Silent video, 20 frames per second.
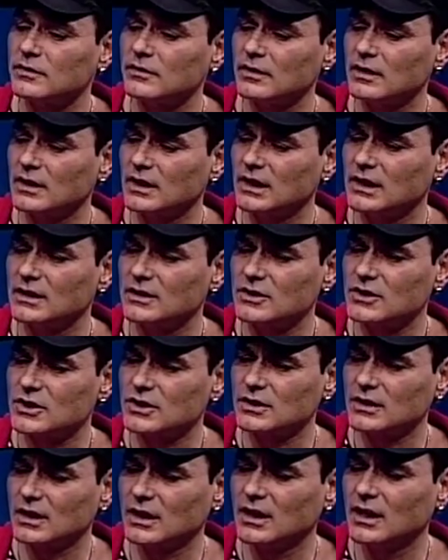of the
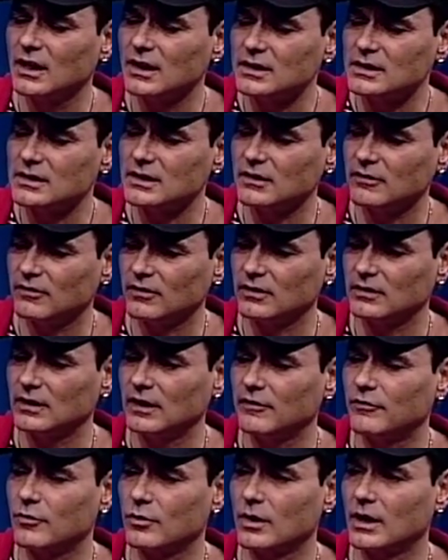kids even, they
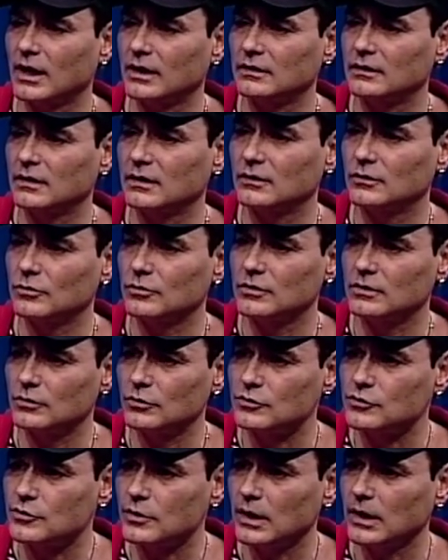forgot to
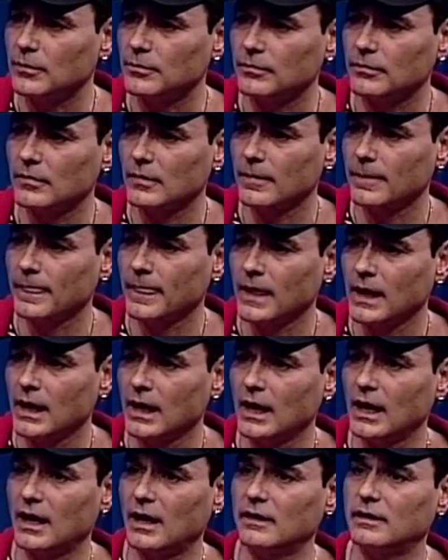dream.
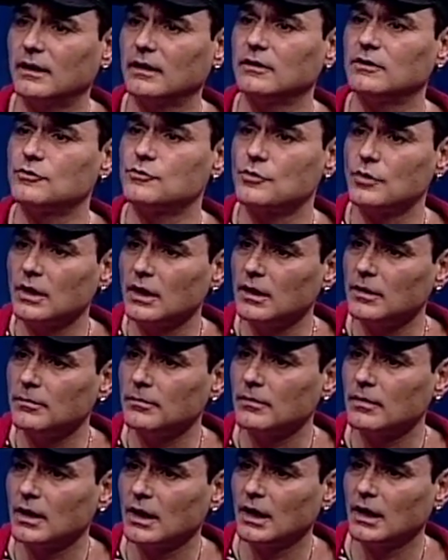And I think
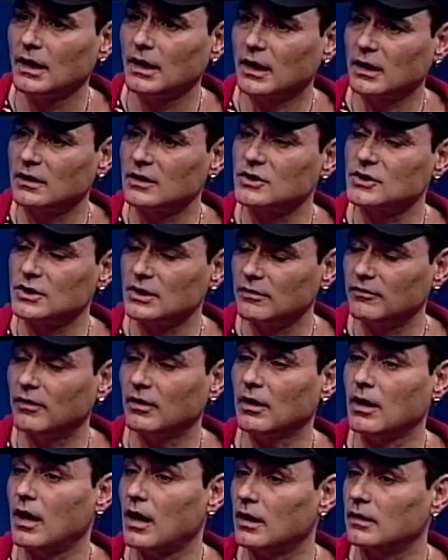dream can achieve a
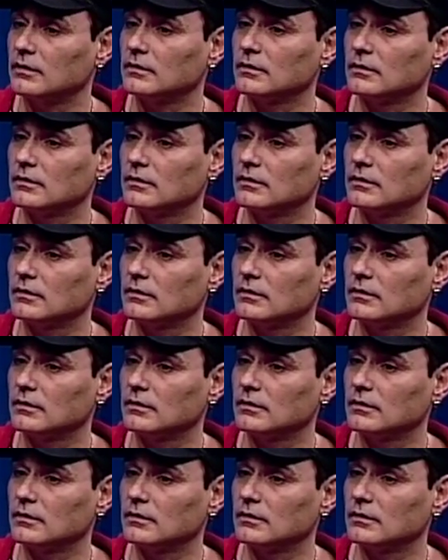lot.